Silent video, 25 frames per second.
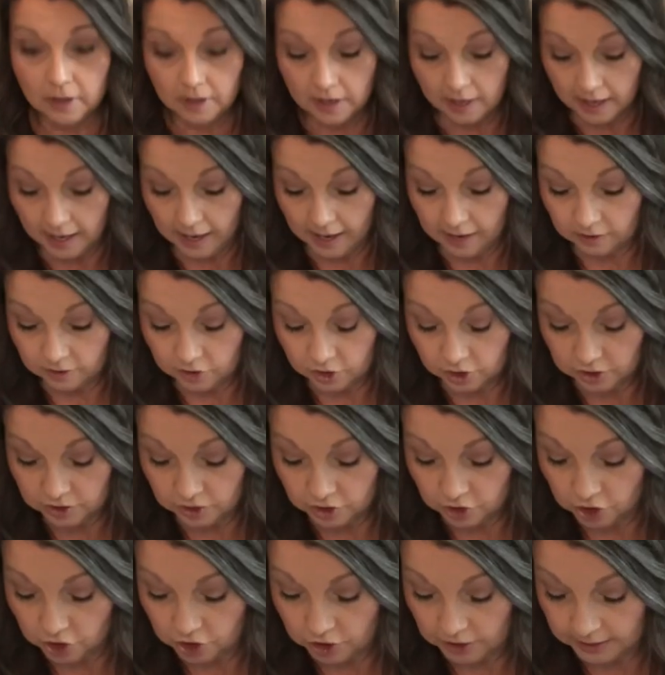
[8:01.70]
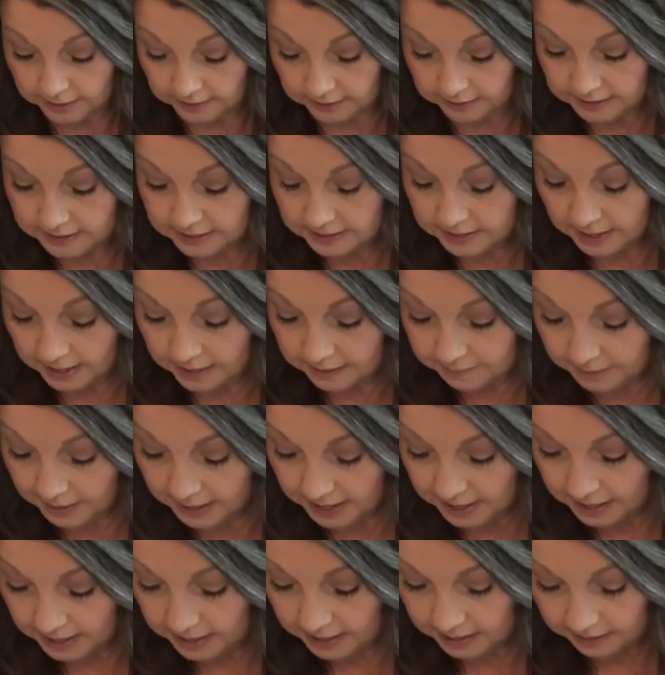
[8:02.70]
I'll just gently take my
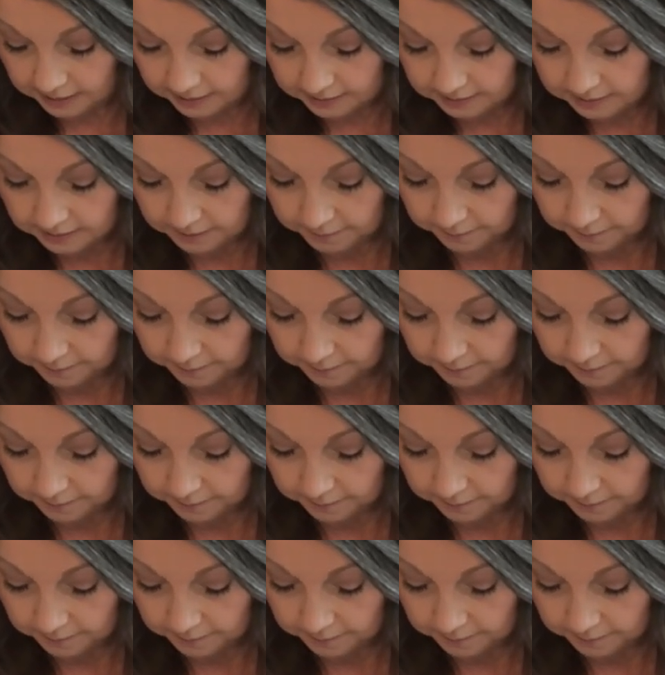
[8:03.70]
hand